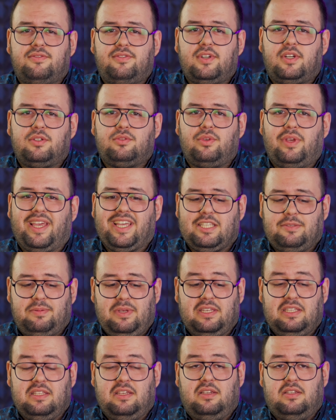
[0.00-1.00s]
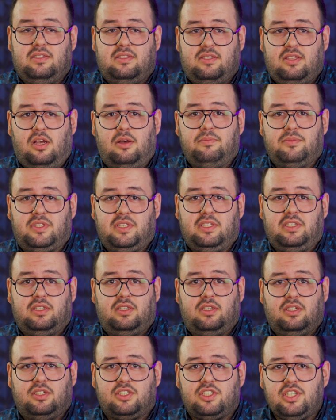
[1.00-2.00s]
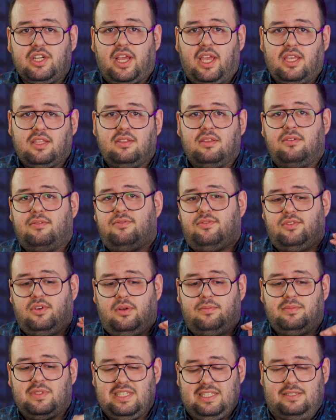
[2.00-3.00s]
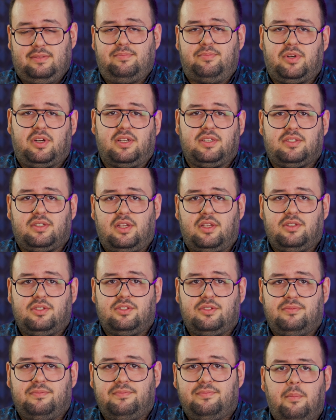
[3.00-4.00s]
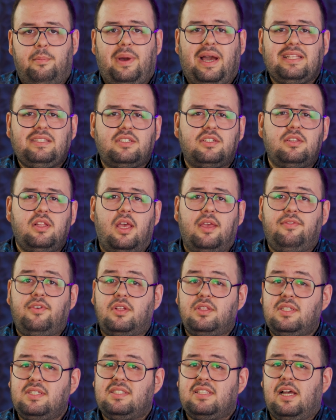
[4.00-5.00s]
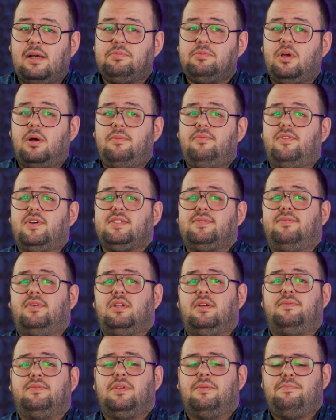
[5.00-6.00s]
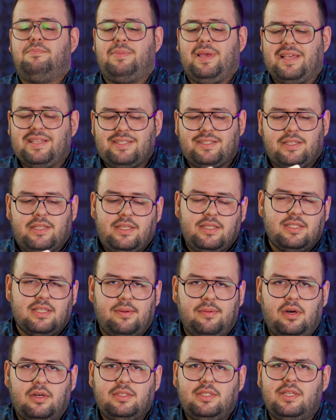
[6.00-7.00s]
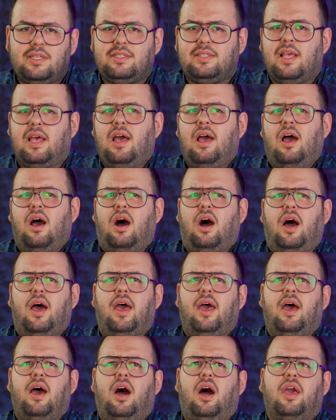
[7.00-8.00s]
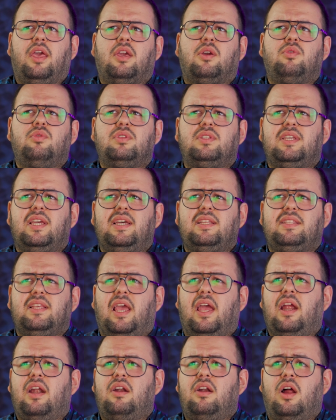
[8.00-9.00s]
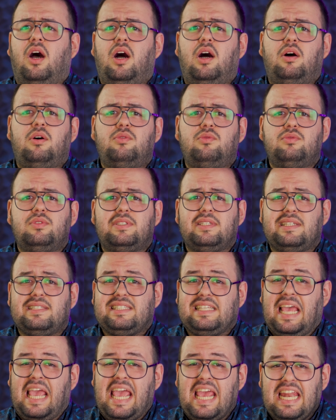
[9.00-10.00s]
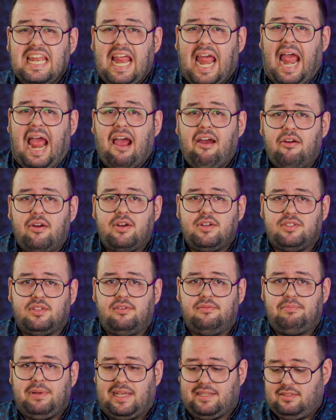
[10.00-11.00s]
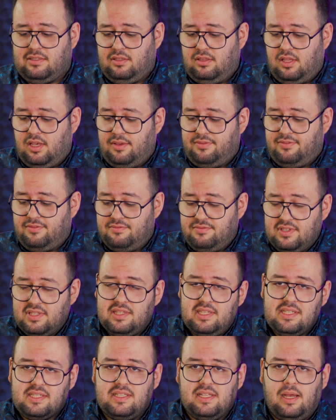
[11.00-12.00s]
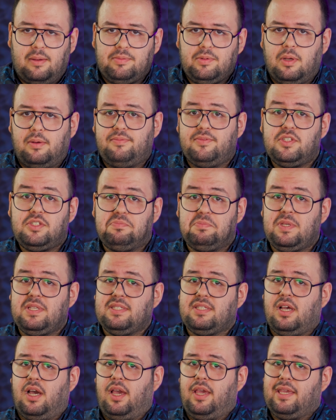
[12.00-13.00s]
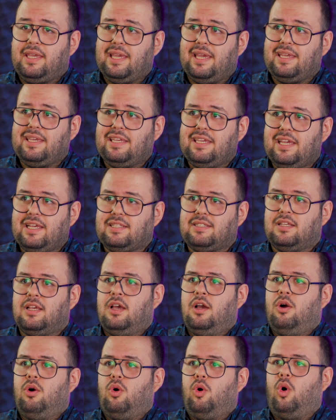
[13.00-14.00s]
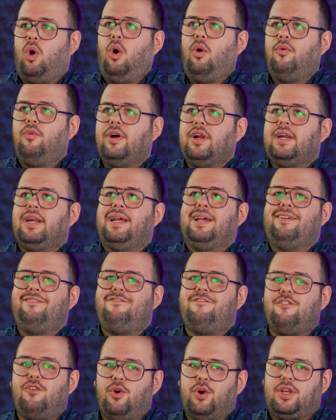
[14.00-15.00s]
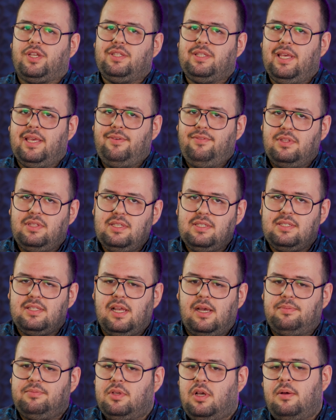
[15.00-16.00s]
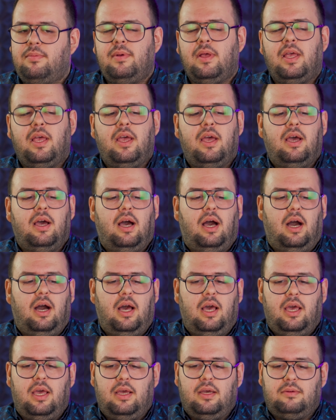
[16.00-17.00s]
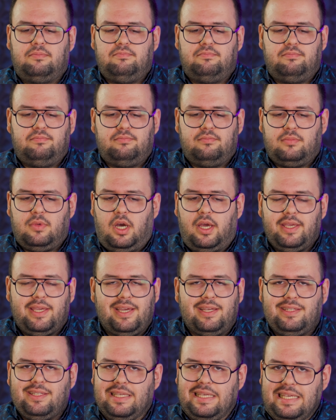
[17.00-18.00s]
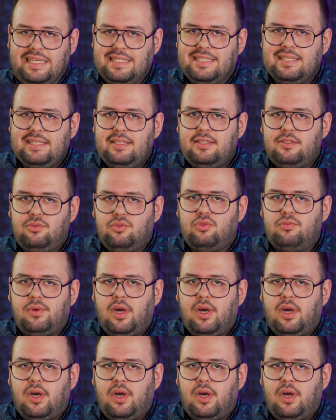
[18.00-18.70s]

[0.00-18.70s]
fair to expect something great from this price range. Battery life on this laptop was one of the best things about it. I could get around 10 hours of battery life with this laptop, which means I can get over a work day with this laptop. I can easily do